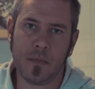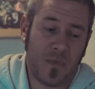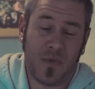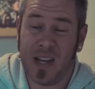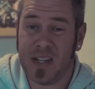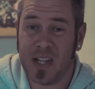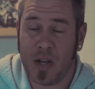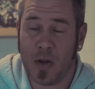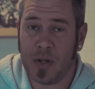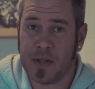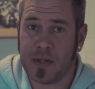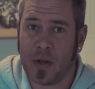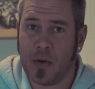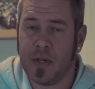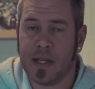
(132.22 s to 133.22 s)
VG on
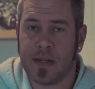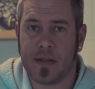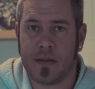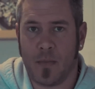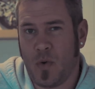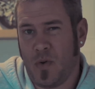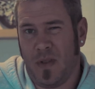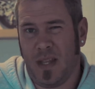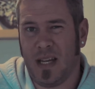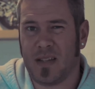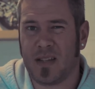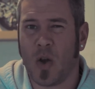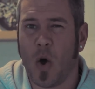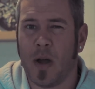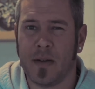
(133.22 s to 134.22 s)
its own is smooth and
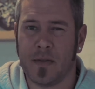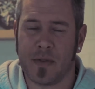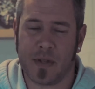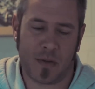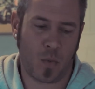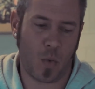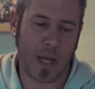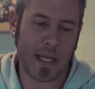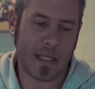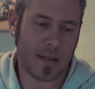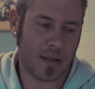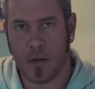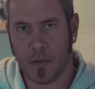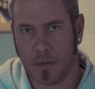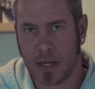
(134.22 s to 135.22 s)
it's kind of
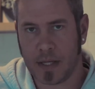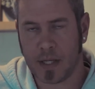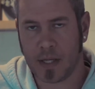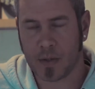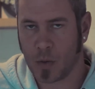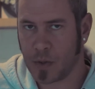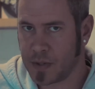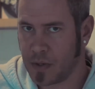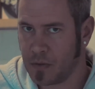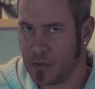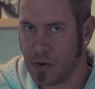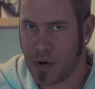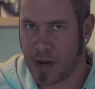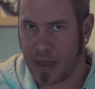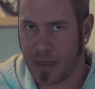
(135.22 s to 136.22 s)
sweet. VG is also
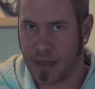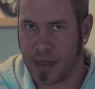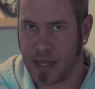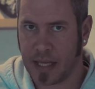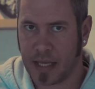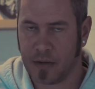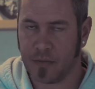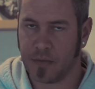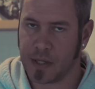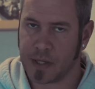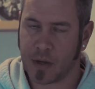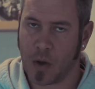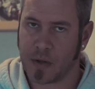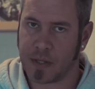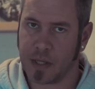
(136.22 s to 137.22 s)
very thick in
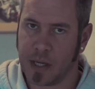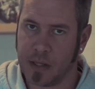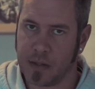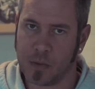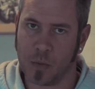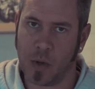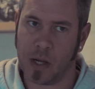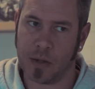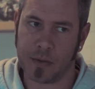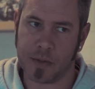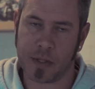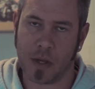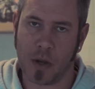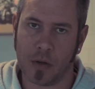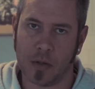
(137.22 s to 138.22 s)
viscosity as well,
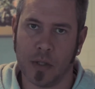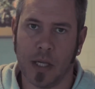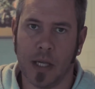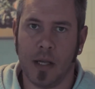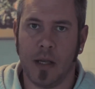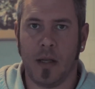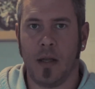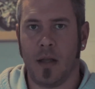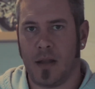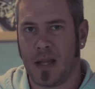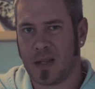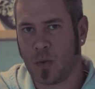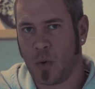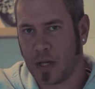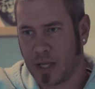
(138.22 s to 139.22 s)
so
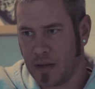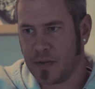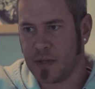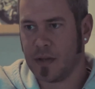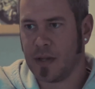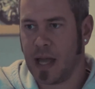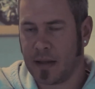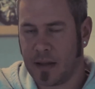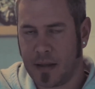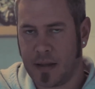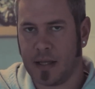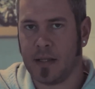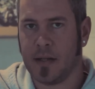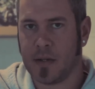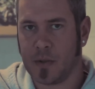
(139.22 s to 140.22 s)
that's what gives you that
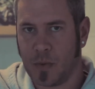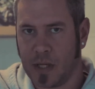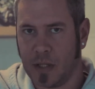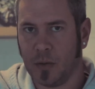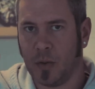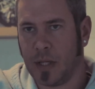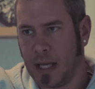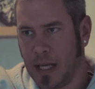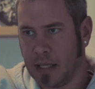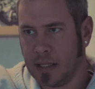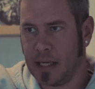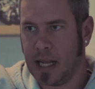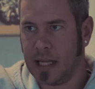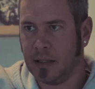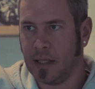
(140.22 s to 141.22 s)
thickness when you're looking at
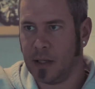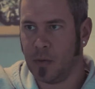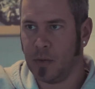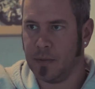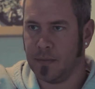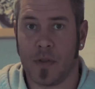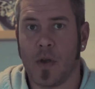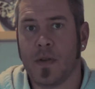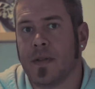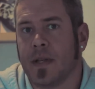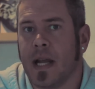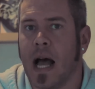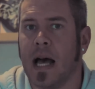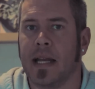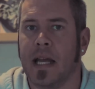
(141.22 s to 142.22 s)
an e-liquid. For those
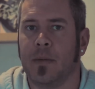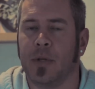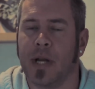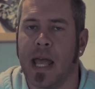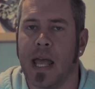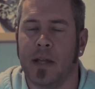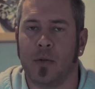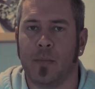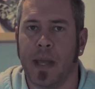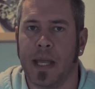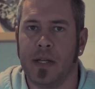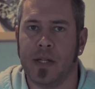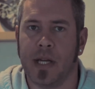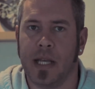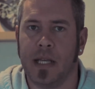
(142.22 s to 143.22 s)
that are unable to handle
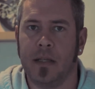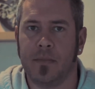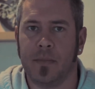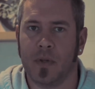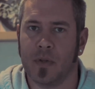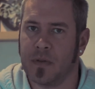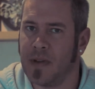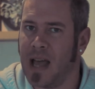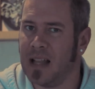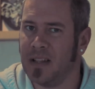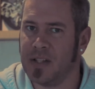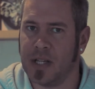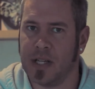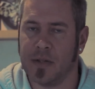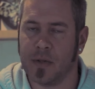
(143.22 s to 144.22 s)
PG because of
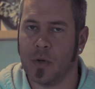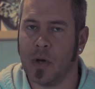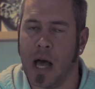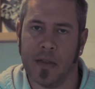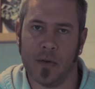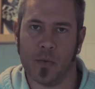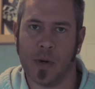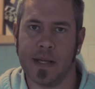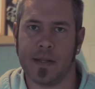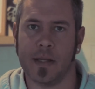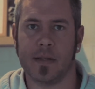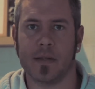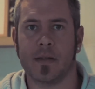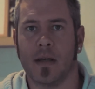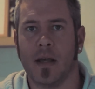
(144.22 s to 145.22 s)
allergies or other
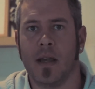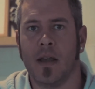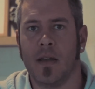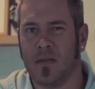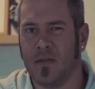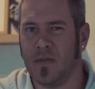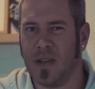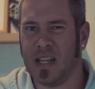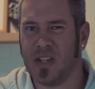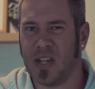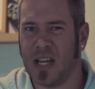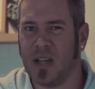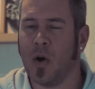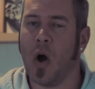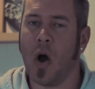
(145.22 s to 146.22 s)
reasons,
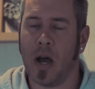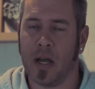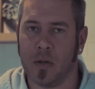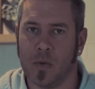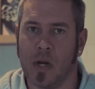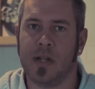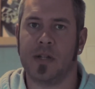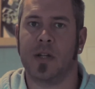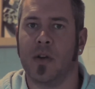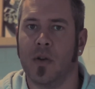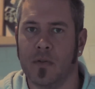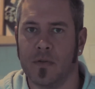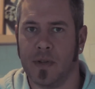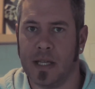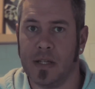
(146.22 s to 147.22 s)
VG or higher
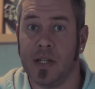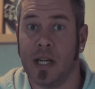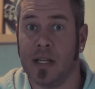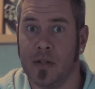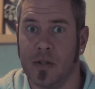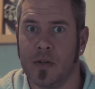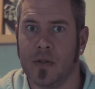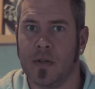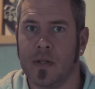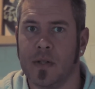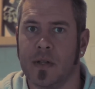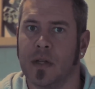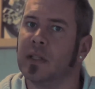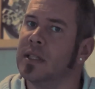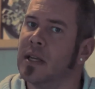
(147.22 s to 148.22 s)
ratio VG
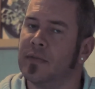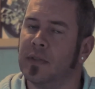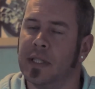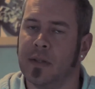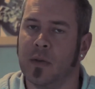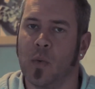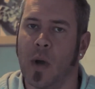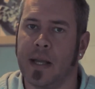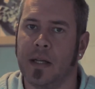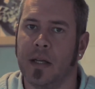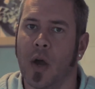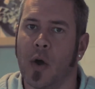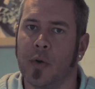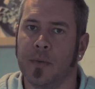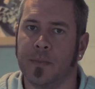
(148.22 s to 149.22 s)
juices are definitely the way to
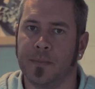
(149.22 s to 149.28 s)
go.